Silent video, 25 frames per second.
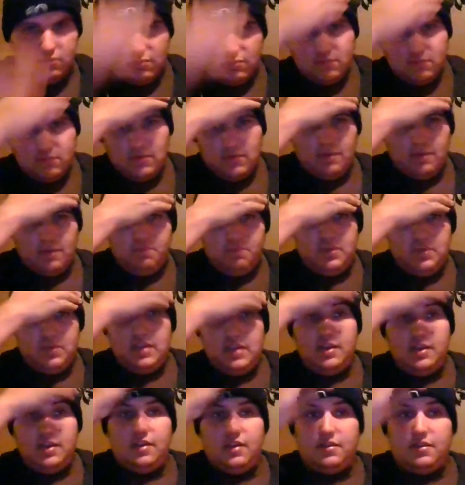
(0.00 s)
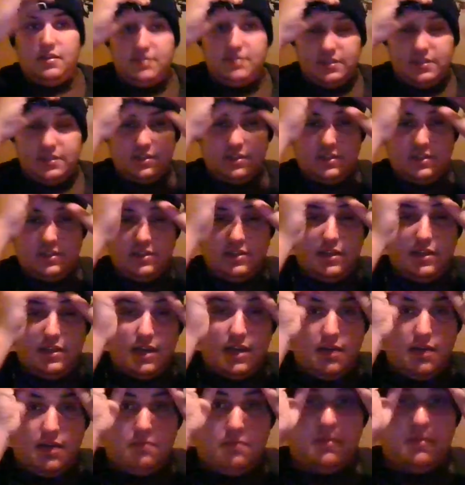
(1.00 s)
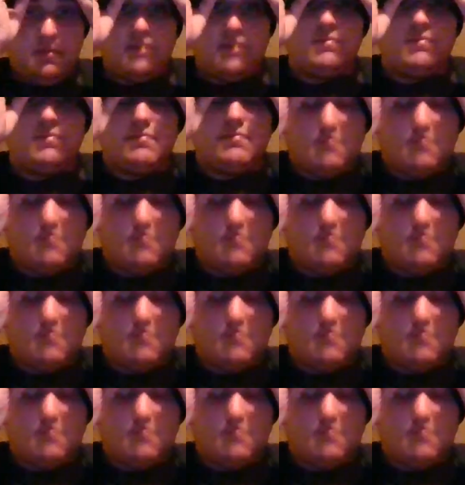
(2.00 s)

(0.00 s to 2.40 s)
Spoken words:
My beanie just does not want to.